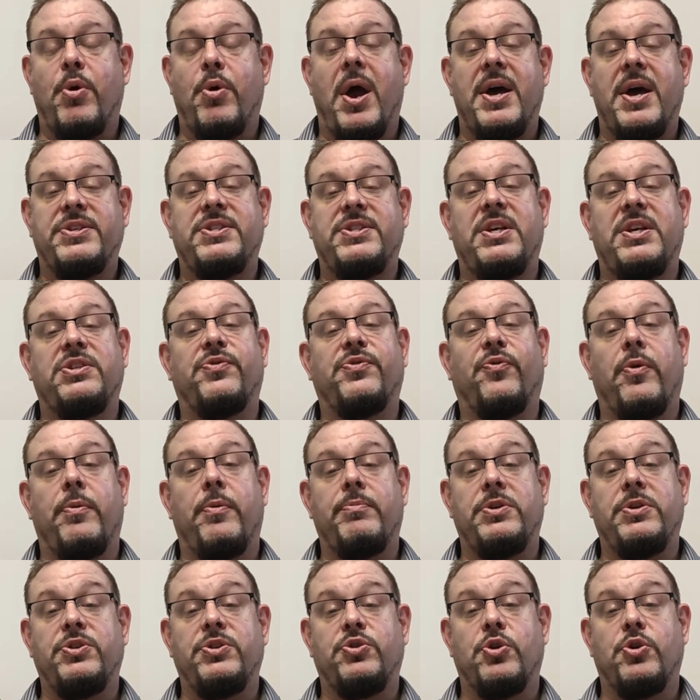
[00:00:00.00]
process
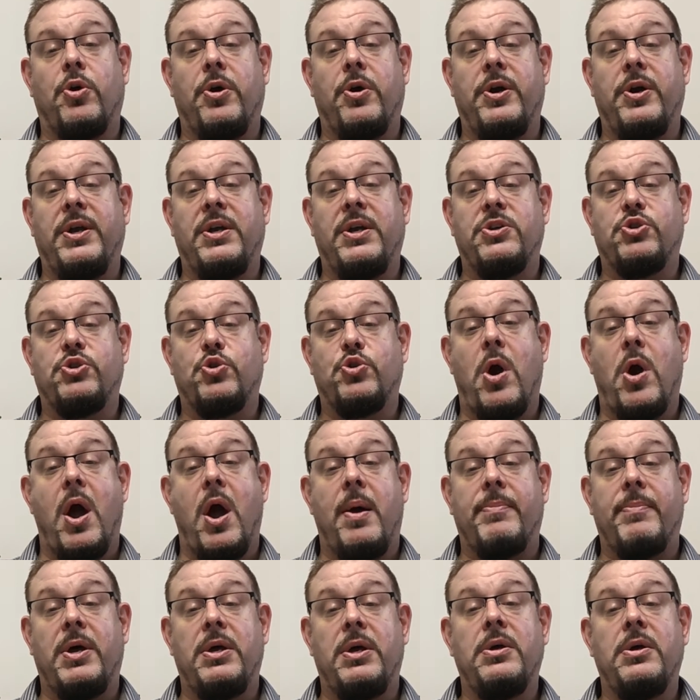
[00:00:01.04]
from enduring a
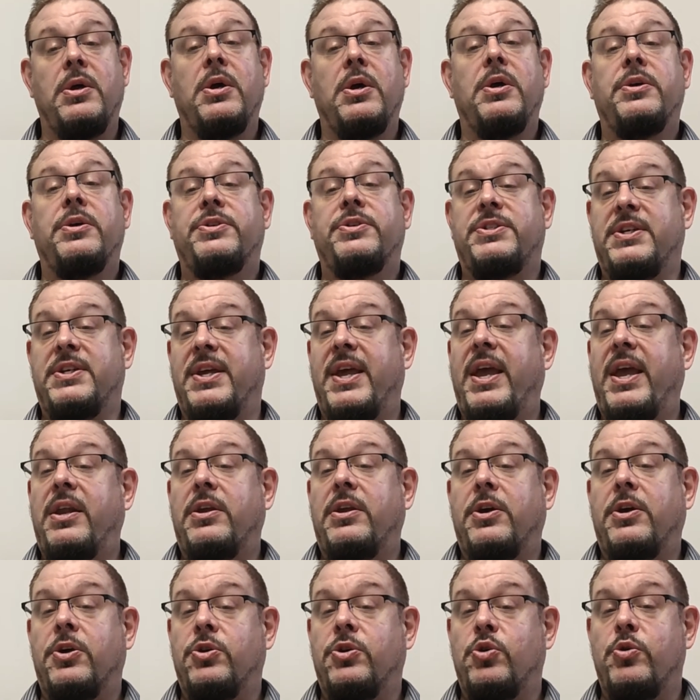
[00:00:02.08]
trauma to
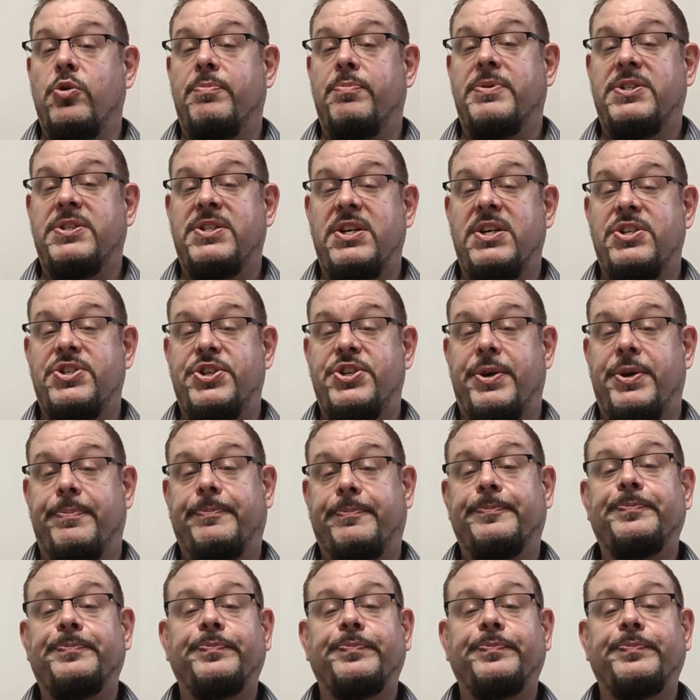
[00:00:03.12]
gaining a new position.